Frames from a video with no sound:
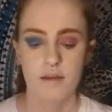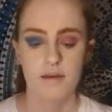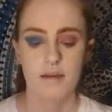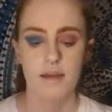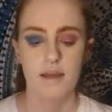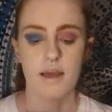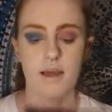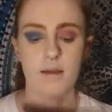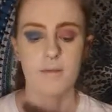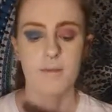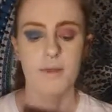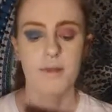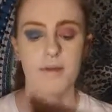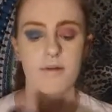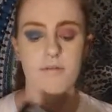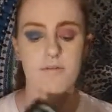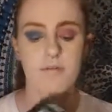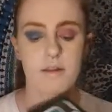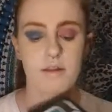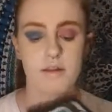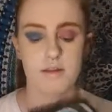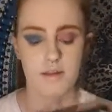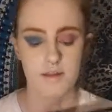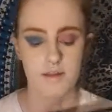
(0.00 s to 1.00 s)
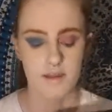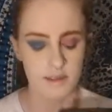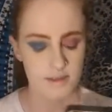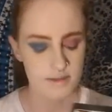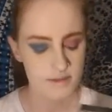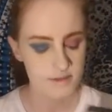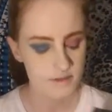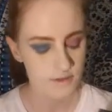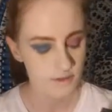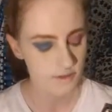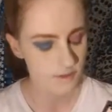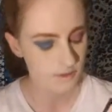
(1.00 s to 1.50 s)
Now I'm gonna run
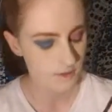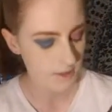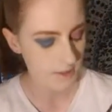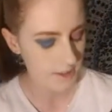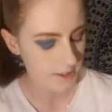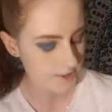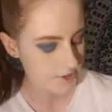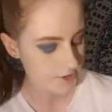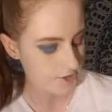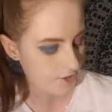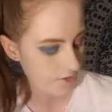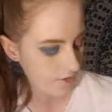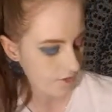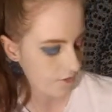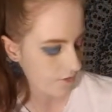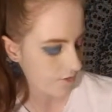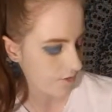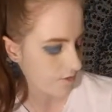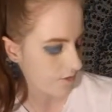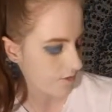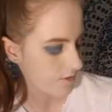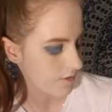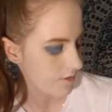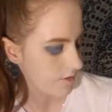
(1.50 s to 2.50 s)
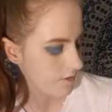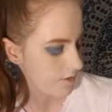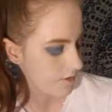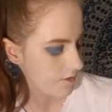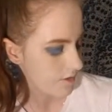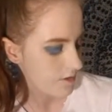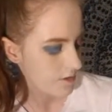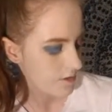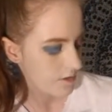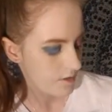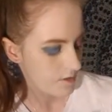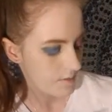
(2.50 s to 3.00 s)
this orange called
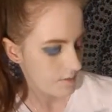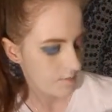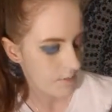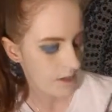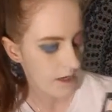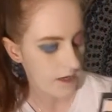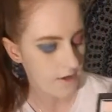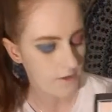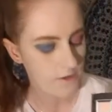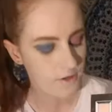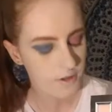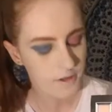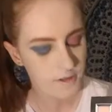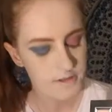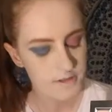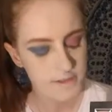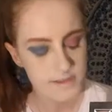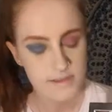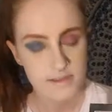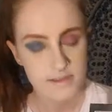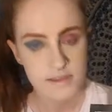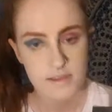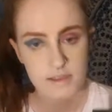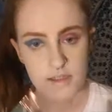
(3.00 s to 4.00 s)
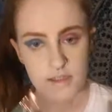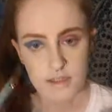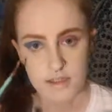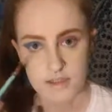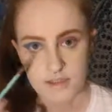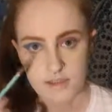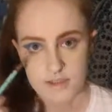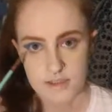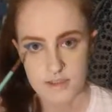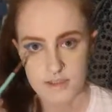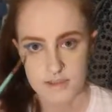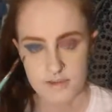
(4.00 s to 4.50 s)
Paradox
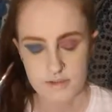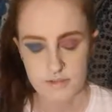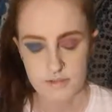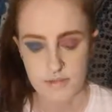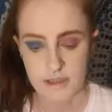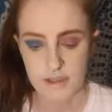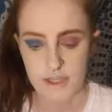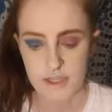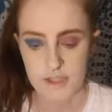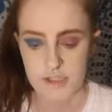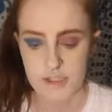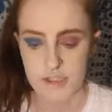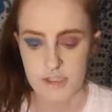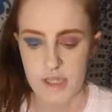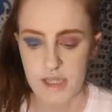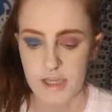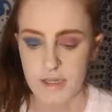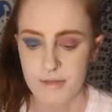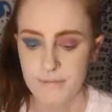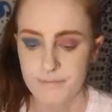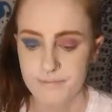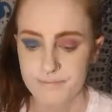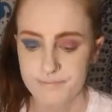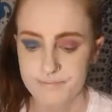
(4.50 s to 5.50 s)
just on my lash line.